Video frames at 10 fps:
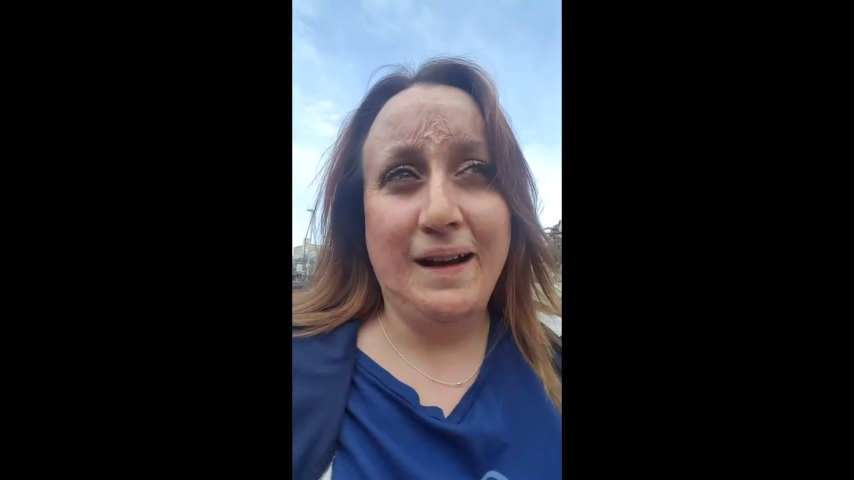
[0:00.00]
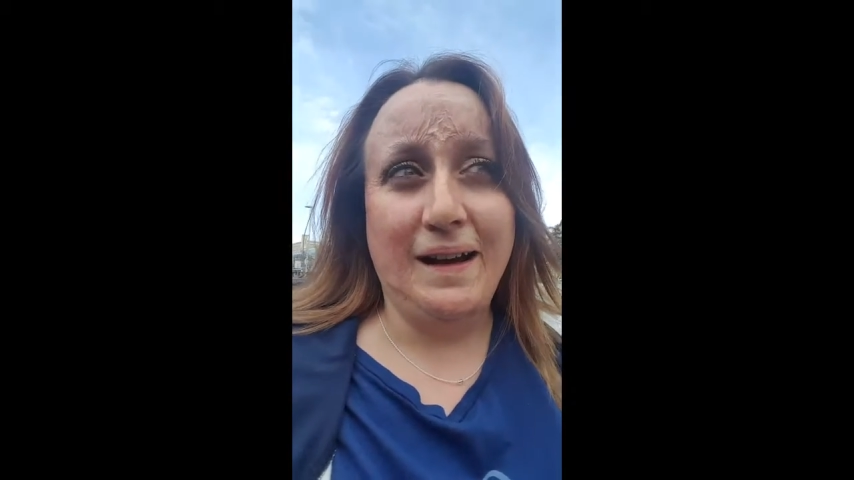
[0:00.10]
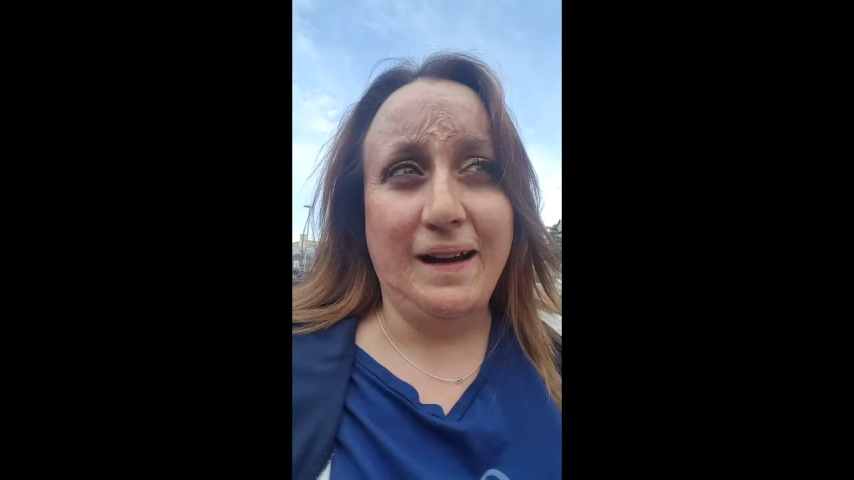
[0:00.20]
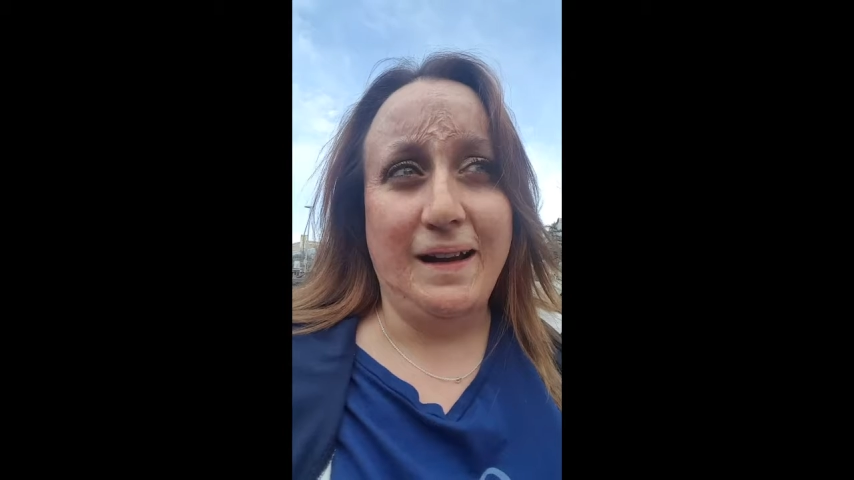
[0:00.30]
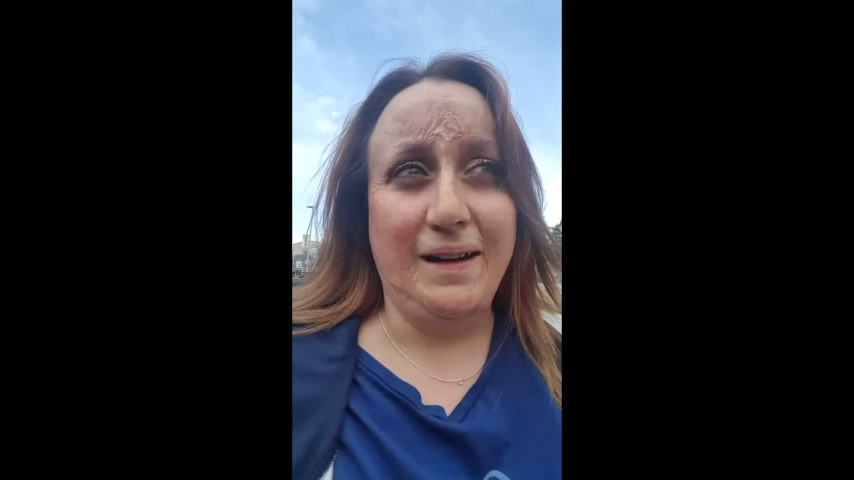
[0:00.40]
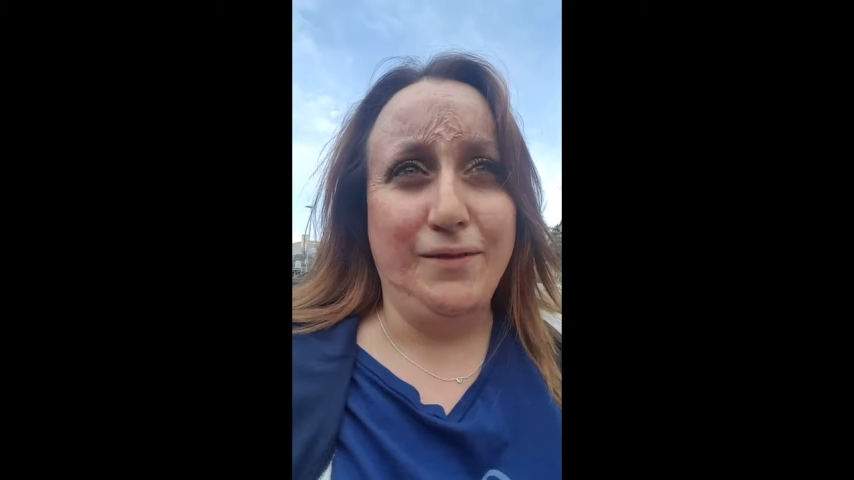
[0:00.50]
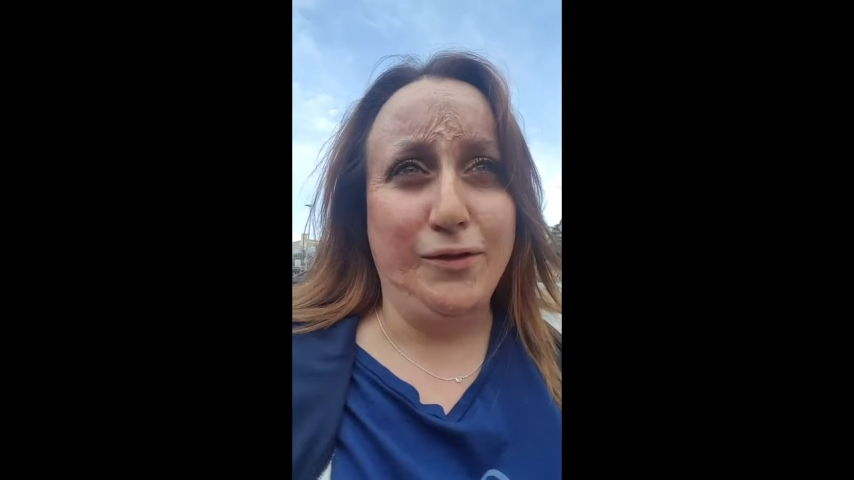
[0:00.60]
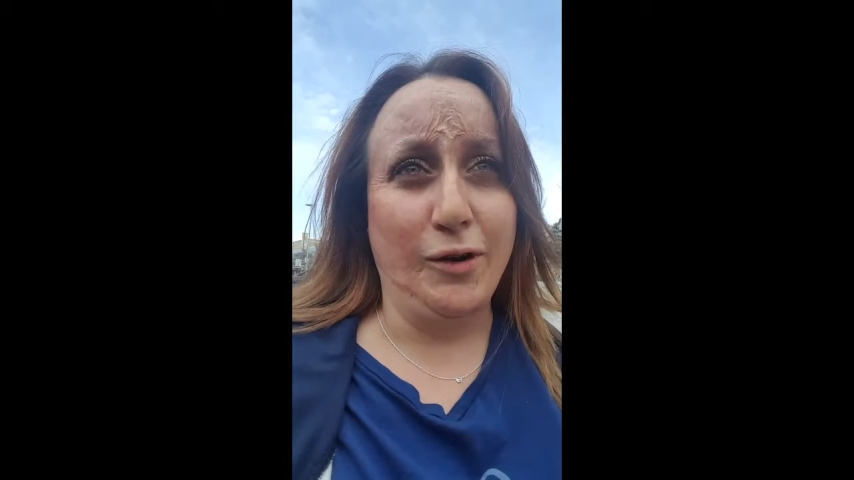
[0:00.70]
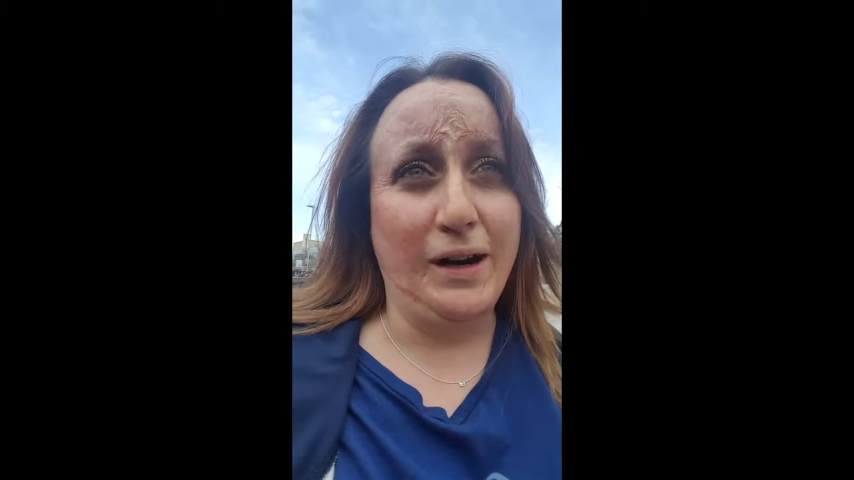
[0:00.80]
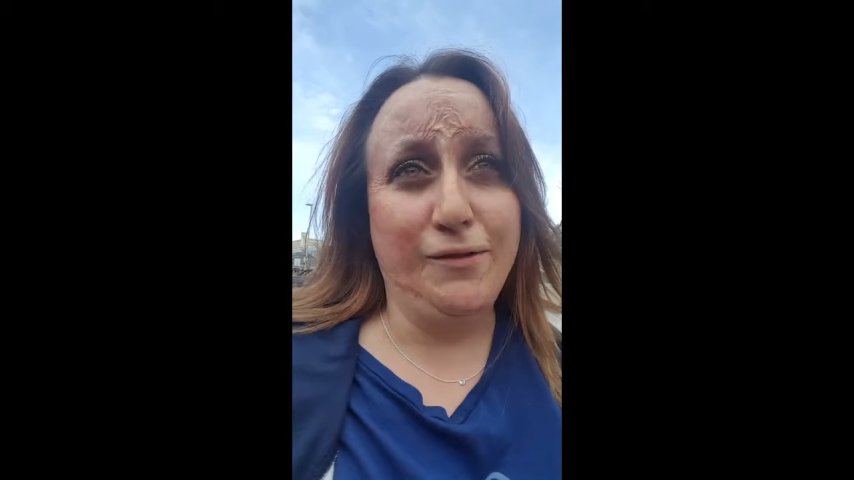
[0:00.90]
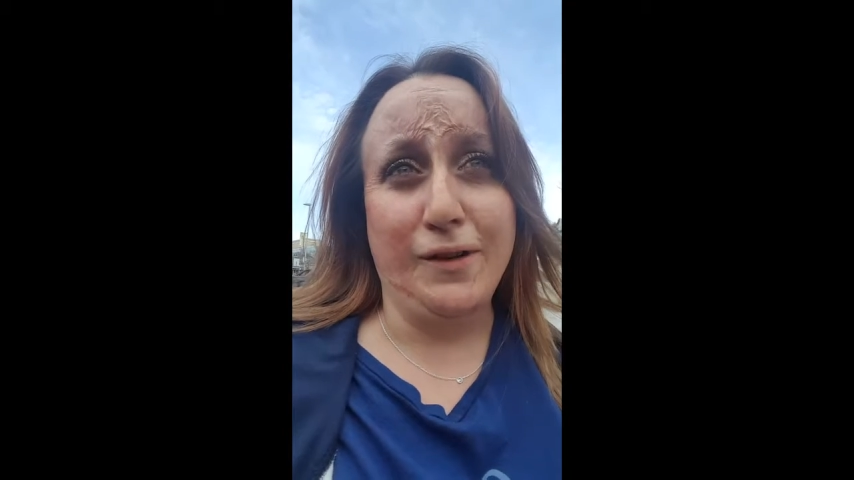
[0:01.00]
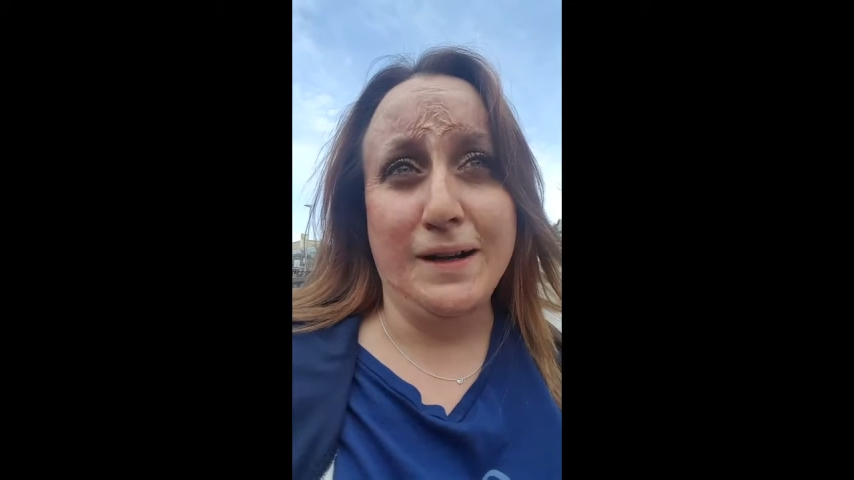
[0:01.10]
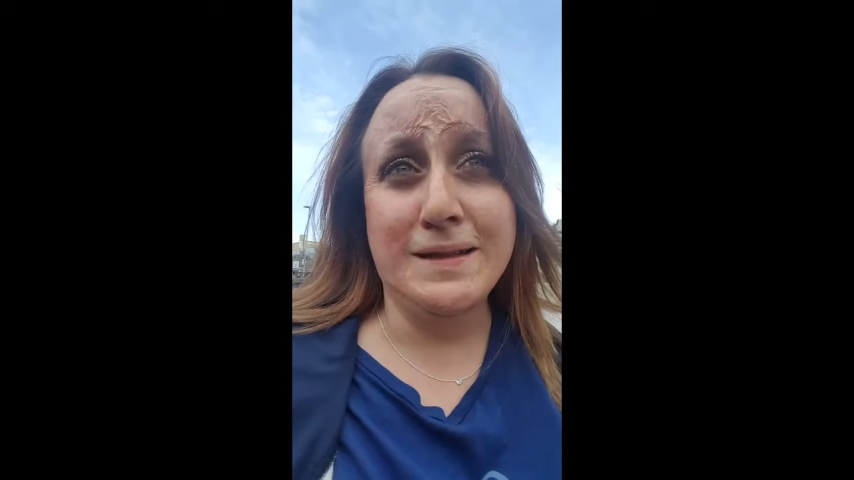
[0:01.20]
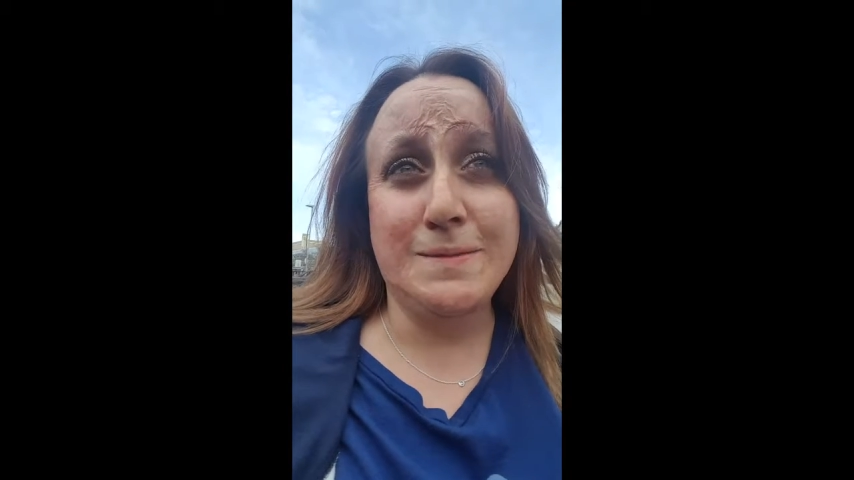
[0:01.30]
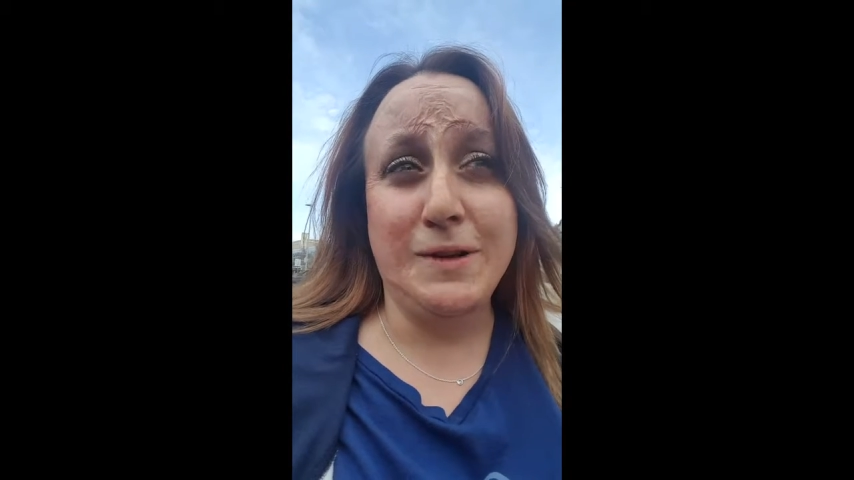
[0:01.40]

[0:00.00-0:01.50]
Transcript: I have great friends,